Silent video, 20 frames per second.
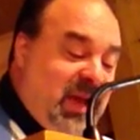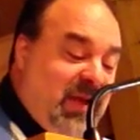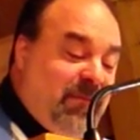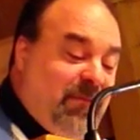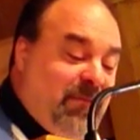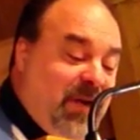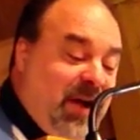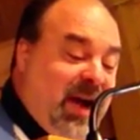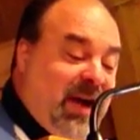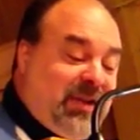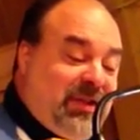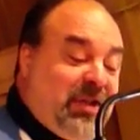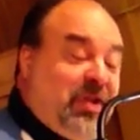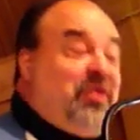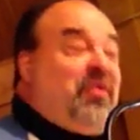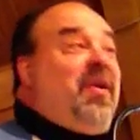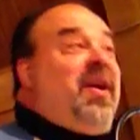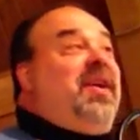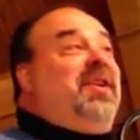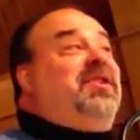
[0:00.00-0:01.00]
in fact, the
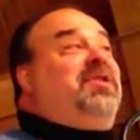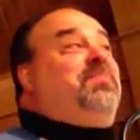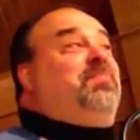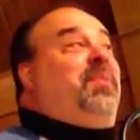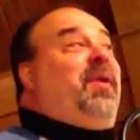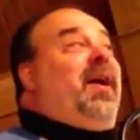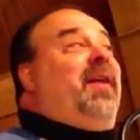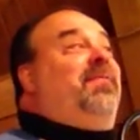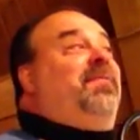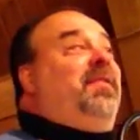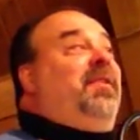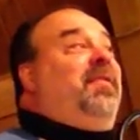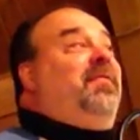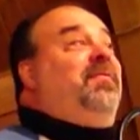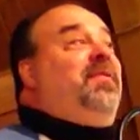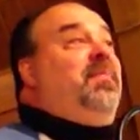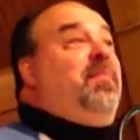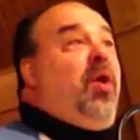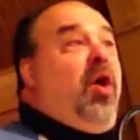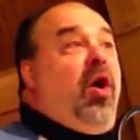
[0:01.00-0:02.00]
greatest prophet
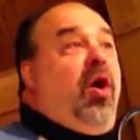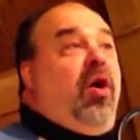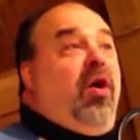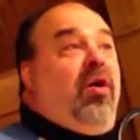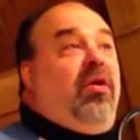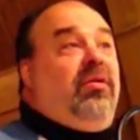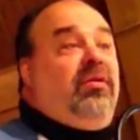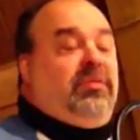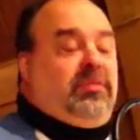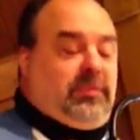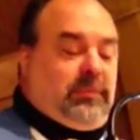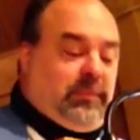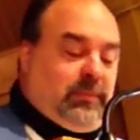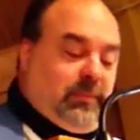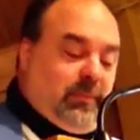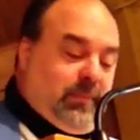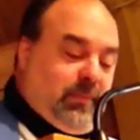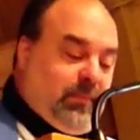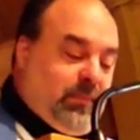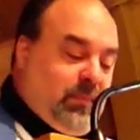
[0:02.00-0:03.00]
of them all.
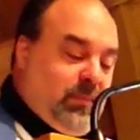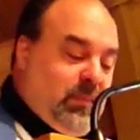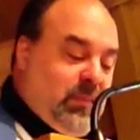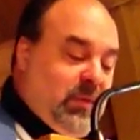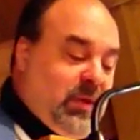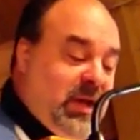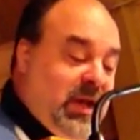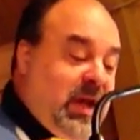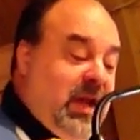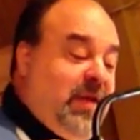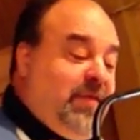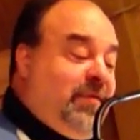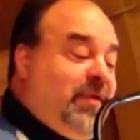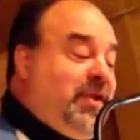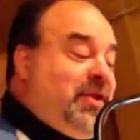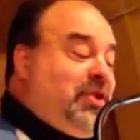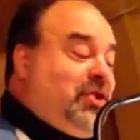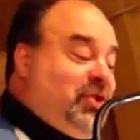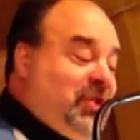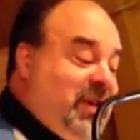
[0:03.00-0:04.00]

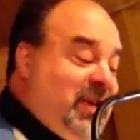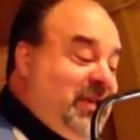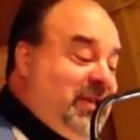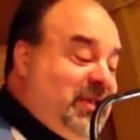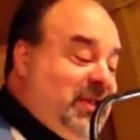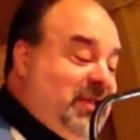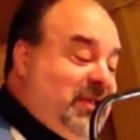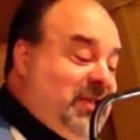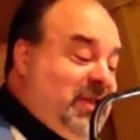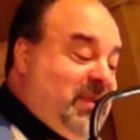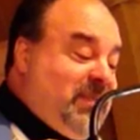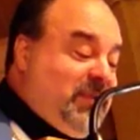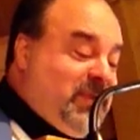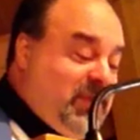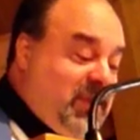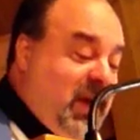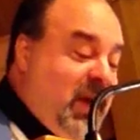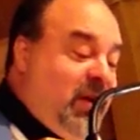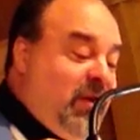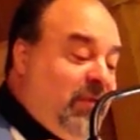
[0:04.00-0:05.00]
Even Jesus
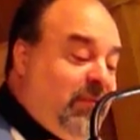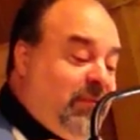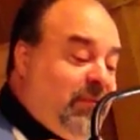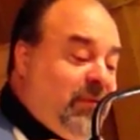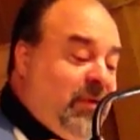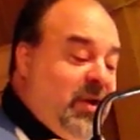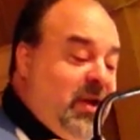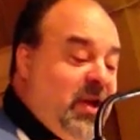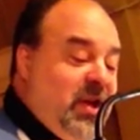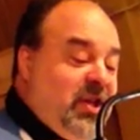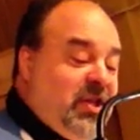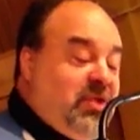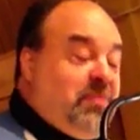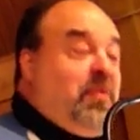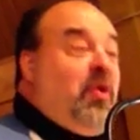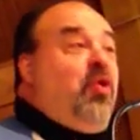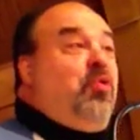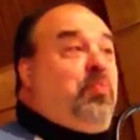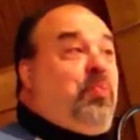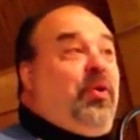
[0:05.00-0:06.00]
himself
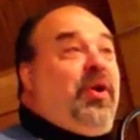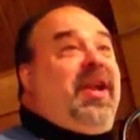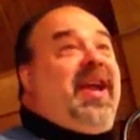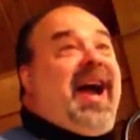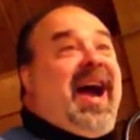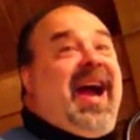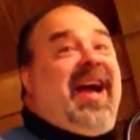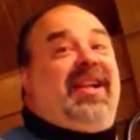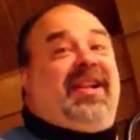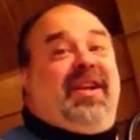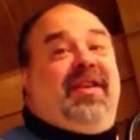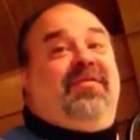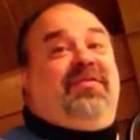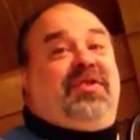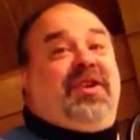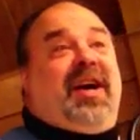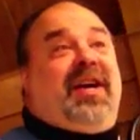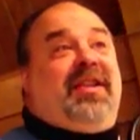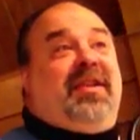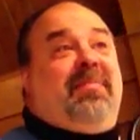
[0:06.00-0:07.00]
spoke pretty highly of
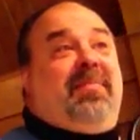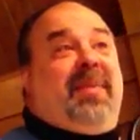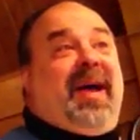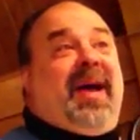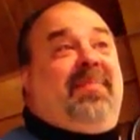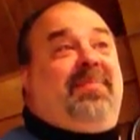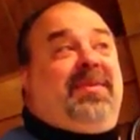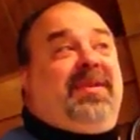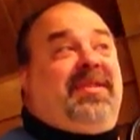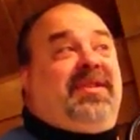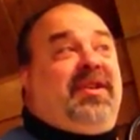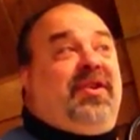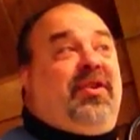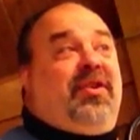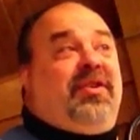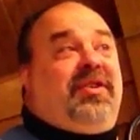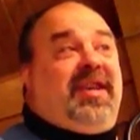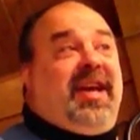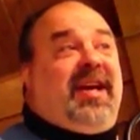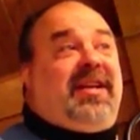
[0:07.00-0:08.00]
John the Baptist in
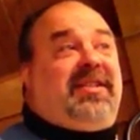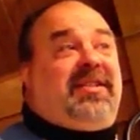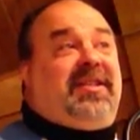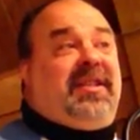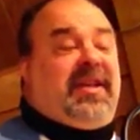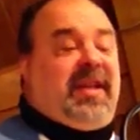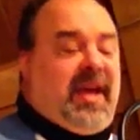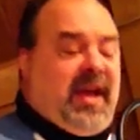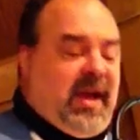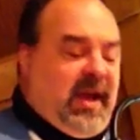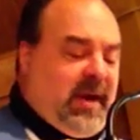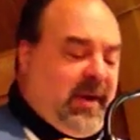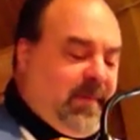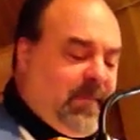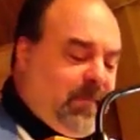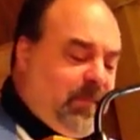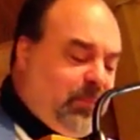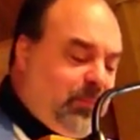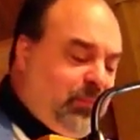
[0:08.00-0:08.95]
our text today.